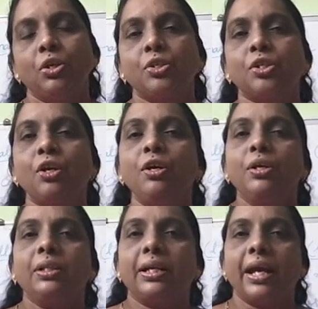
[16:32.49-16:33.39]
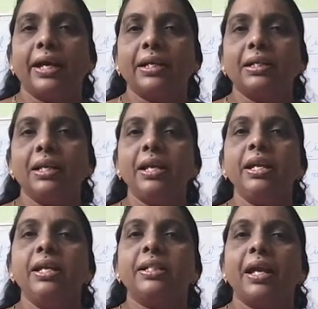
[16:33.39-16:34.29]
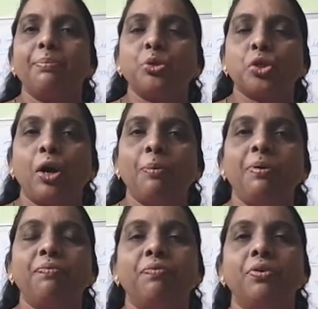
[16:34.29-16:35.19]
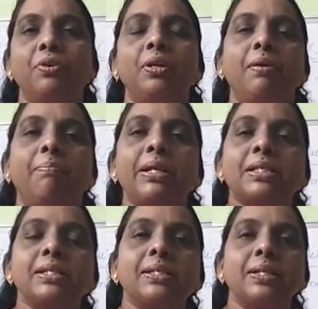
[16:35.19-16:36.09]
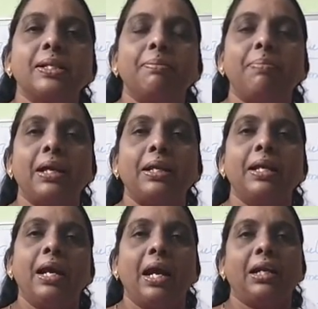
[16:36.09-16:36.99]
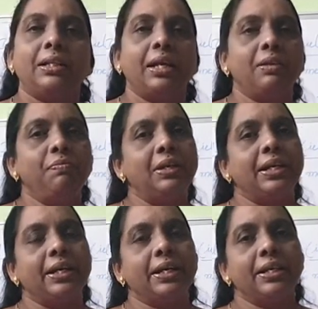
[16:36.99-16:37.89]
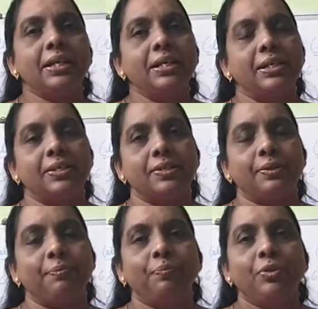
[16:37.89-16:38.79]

So the directly the absorbed food mixes in the blood and then we'll get an energy.